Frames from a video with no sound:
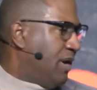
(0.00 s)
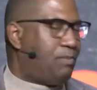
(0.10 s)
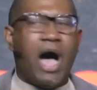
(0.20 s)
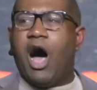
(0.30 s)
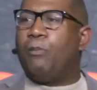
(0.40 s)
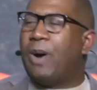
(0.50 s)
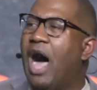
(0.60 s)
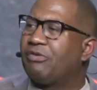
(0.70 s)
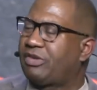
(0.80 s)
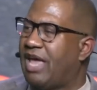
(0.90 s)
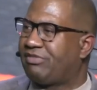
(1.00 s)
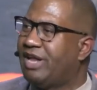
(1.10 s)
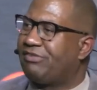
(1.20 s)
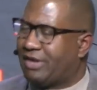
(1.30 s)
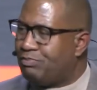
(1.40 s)
And Paul says,
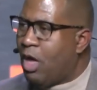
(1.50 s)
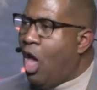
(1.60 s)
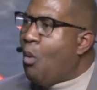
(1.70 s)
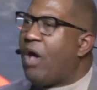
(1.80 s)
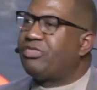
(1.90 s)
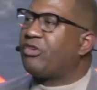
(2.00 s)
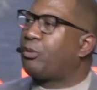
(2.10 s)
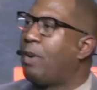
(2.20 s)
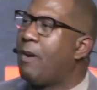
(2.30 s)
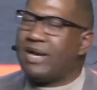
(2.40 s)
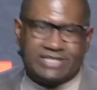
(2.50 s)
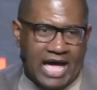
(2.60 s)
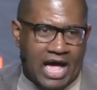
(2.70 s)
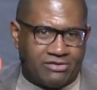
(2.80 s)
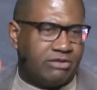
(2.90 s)
listen, what the Spirit
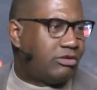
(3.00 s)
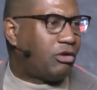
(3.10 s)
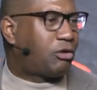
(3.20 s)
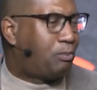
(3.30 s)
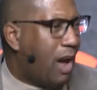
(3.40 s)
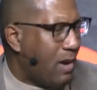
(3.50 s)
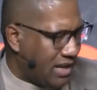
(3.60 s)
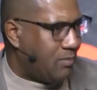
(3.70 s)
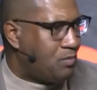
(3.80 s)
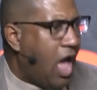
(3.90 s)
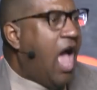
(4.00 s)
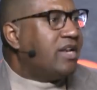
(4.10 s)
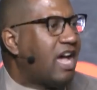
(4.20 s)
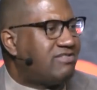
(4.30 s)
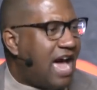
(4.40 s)
does, the Spirit
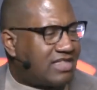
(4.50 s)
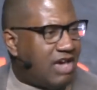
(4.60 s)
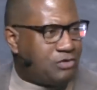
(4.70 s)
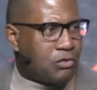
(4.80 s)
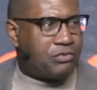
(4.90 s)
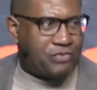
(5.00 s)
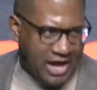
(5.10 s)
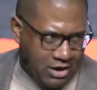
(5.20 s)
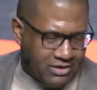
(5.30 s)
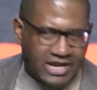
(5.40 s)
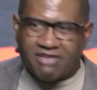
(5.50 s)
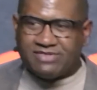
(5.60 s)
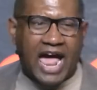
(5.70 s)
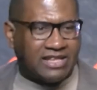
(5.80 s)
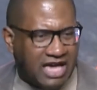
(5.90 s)
does not give you fear,
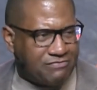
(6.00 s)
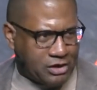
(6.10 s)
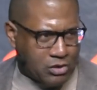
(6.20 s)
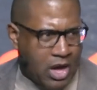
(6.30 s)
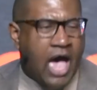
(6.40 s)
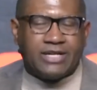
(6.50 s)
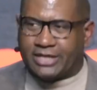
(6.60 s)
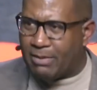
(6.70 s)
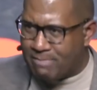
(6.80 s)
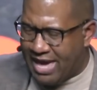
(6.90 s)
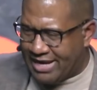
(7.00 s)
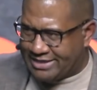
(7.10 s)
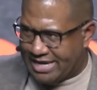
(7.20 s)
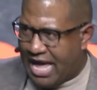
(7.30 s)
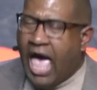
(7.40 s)
does not give you
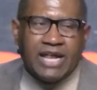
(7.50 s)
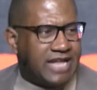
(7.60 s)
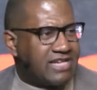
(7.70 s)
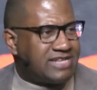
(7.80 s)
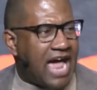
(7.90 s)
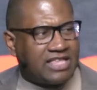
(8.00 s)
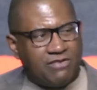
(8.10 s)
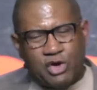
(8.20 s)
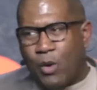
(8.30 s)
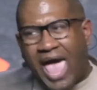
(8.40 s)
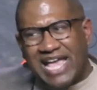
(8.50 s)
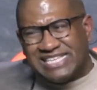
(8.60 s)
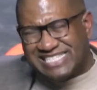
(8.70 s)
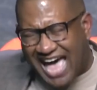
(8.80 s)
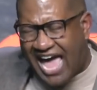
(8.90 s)
timidity, does not give you
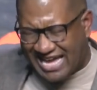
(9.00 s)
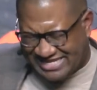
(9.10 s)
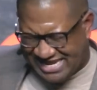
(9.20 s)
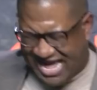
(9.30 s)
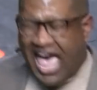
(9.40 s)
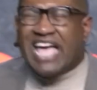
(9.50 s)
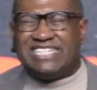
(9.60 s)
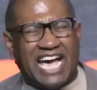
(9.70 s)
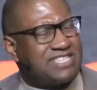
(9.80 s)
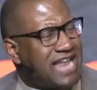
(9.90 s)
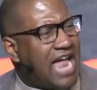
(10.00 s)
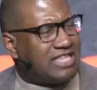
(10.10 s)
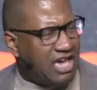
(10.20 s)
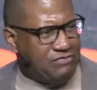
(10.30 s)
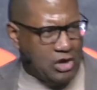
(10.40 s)
anxiety, does
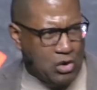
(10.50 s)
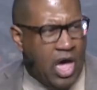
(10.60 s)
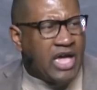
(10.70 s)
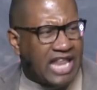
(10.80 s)
not give you